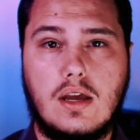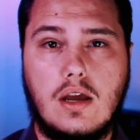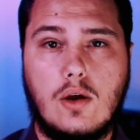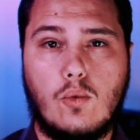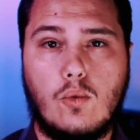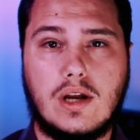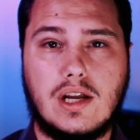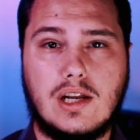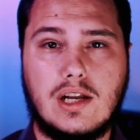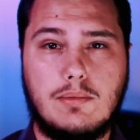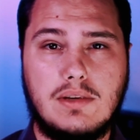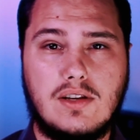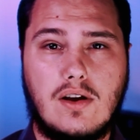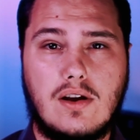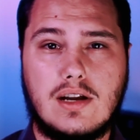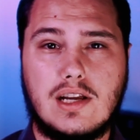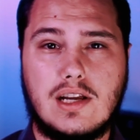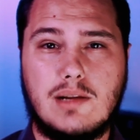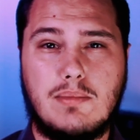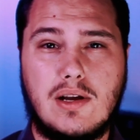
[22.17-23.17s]
We're going to be
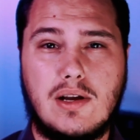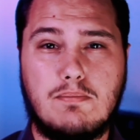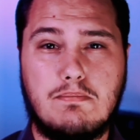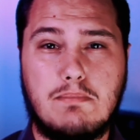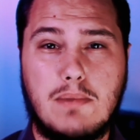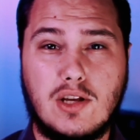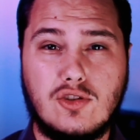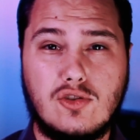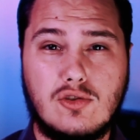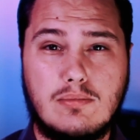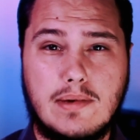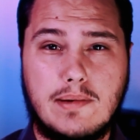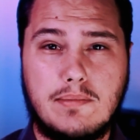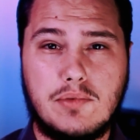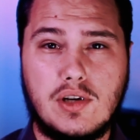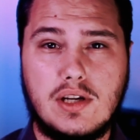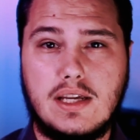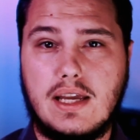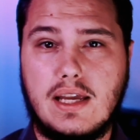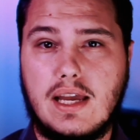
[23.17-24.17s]
talking about muscle
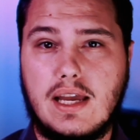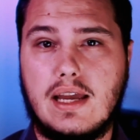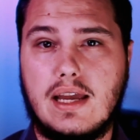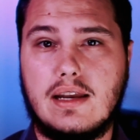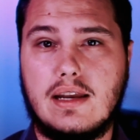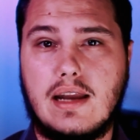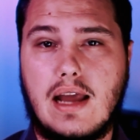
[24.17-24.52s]
memory and